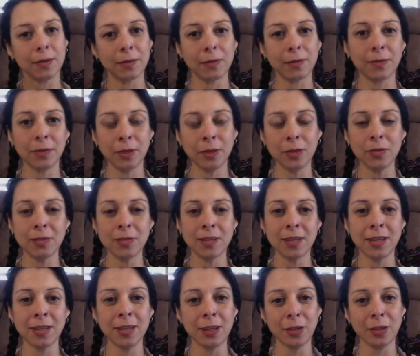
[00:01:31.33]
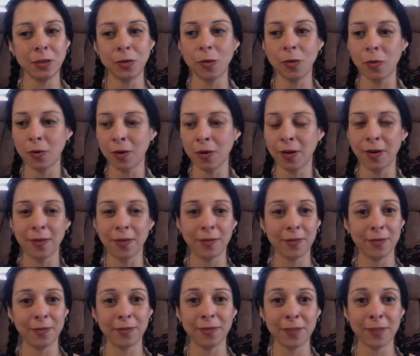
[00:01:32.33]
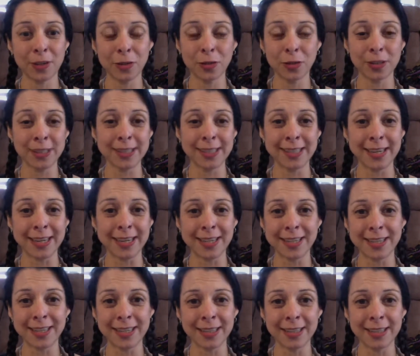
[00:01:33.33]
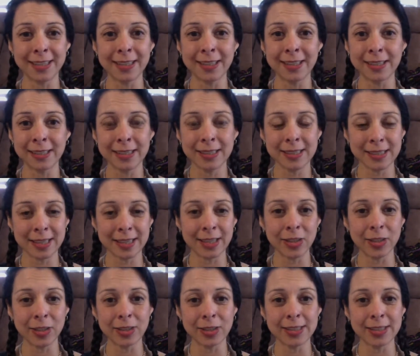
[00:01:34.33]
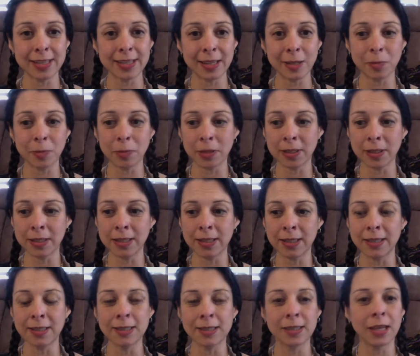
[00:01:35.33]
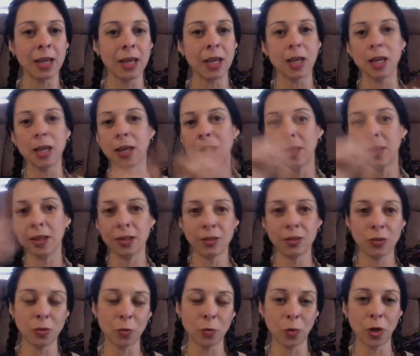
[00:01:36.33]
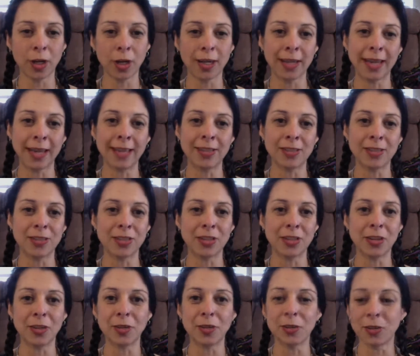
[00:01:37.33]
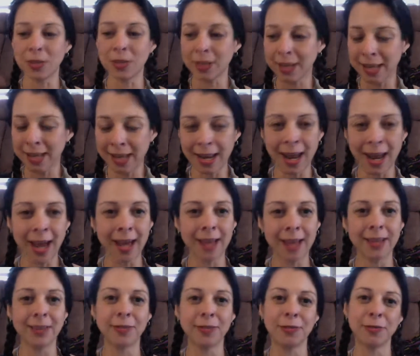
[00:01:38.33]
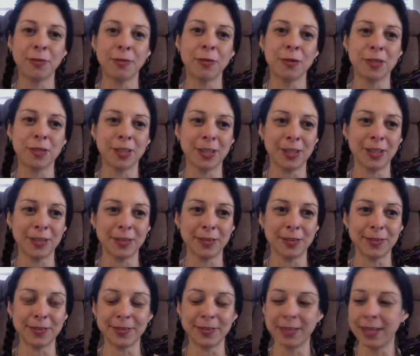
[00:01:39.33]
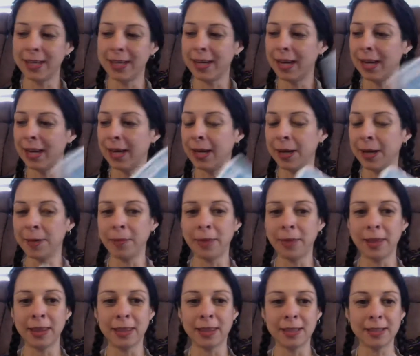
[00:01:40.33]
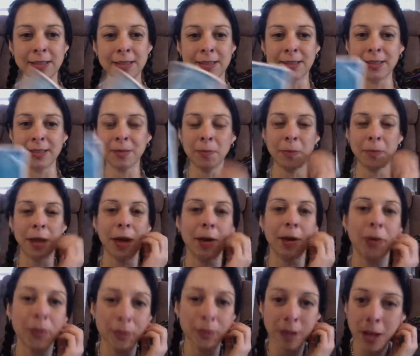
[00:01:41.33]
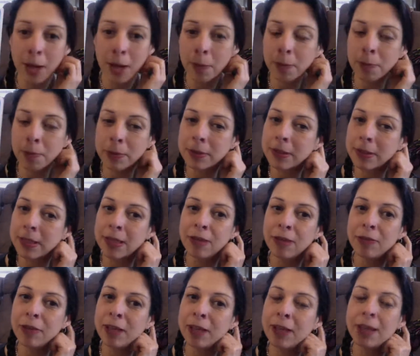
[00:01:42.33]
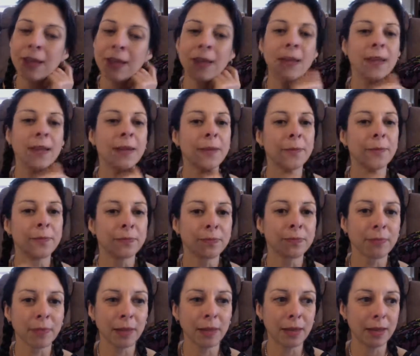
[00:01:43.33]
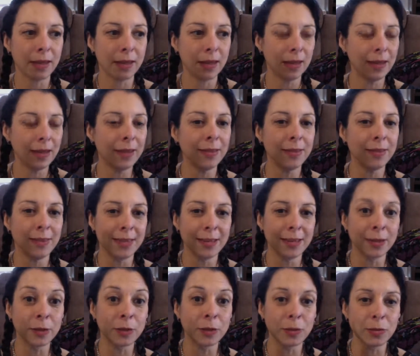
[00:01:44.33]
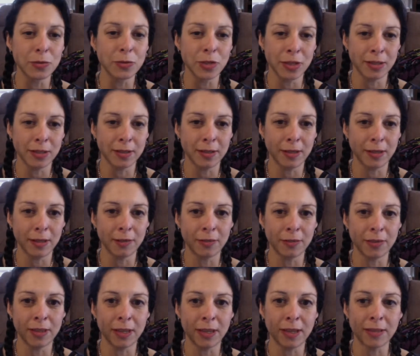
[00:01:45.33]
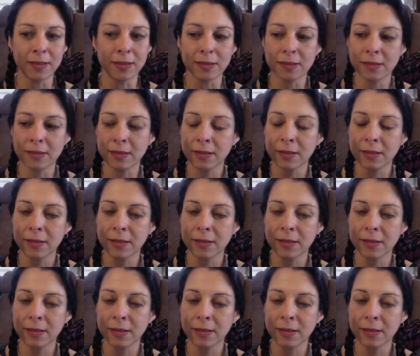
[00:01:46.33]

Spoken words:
using your visualization skills and abilities to work against you, not for you. This is about believing in the illusion of things.